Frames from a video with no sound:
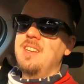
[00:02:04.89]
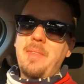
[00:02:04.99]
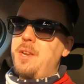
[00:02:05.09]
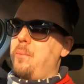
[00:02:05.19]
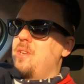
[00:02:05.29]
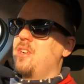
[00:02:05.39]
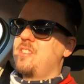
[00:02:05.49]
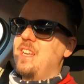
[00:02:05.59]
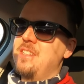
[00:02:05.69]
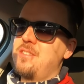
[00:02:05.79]
They normally
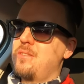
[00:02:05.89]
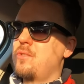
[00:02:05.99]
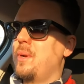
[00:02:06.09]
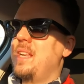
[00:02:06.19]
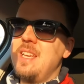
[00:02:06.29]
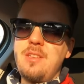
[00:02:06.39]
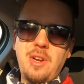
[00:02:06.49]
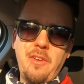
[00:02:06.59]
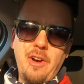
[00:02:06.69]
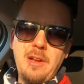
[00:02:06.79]
cost like twenty,
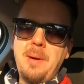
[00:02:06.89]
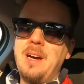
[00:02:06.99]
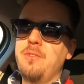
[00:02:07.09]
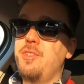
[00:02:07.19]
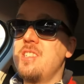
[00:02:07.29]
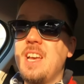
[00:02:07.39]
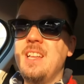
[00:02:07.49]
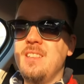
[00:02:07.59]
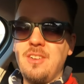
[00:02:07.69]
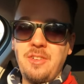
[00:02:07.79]
twenty-five pounds for
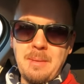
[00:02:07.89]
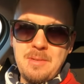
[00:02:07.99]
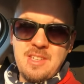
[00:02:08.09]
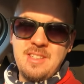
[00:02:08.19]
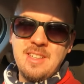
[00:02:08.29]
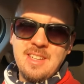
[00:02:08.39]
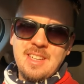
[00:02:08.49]
ten on Amazon.